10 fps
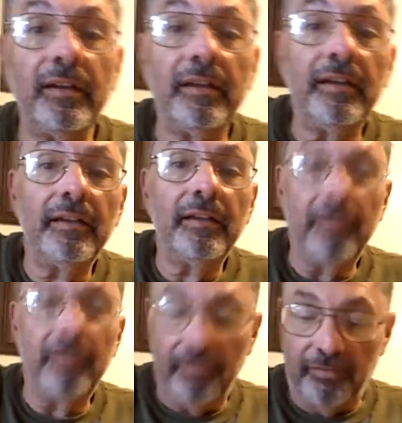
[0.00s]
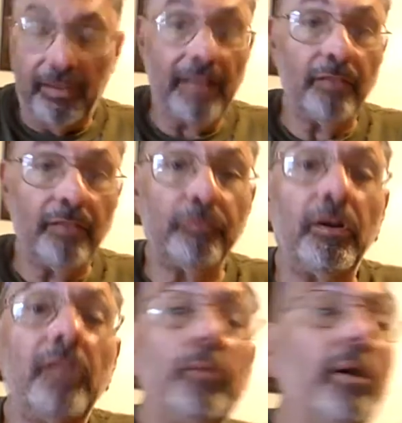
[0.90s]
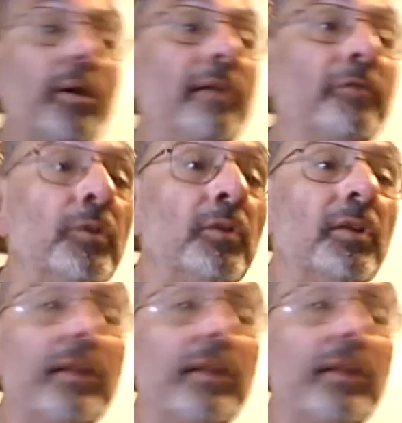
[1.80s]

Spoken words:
is at the front of the rifle,